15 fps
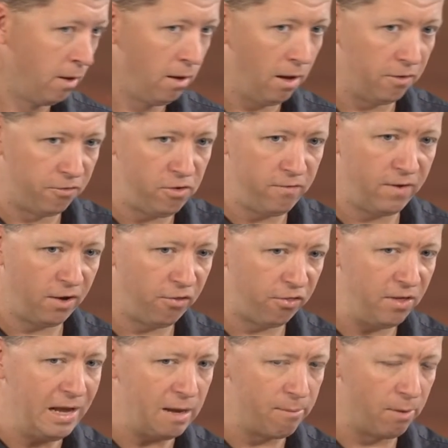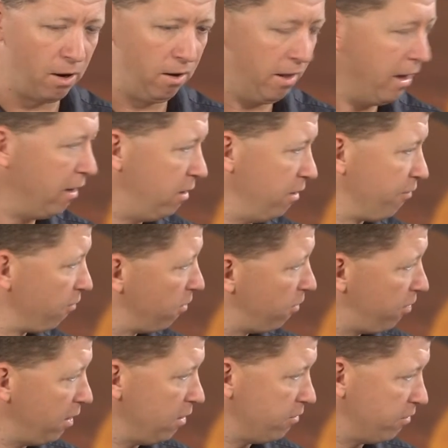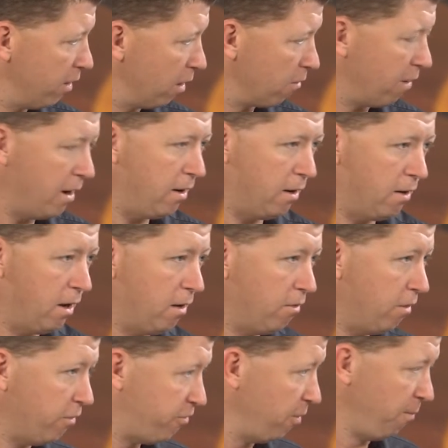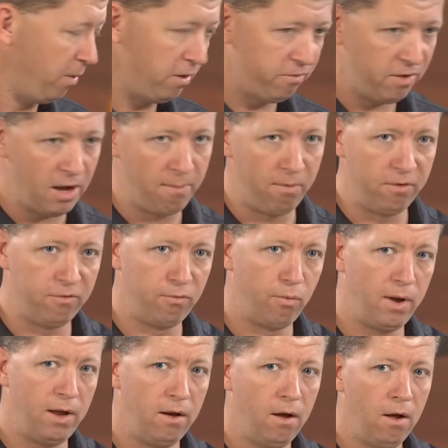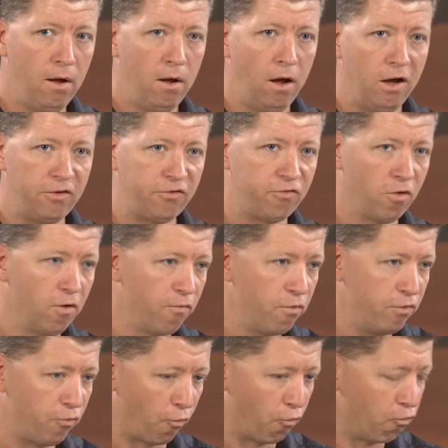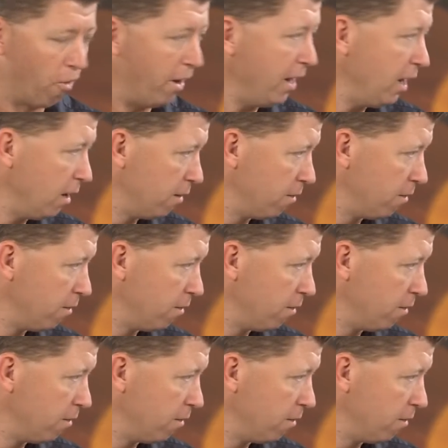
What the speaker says: And so you've got to think about a lot of different things there, right? And a simple example is when a server is running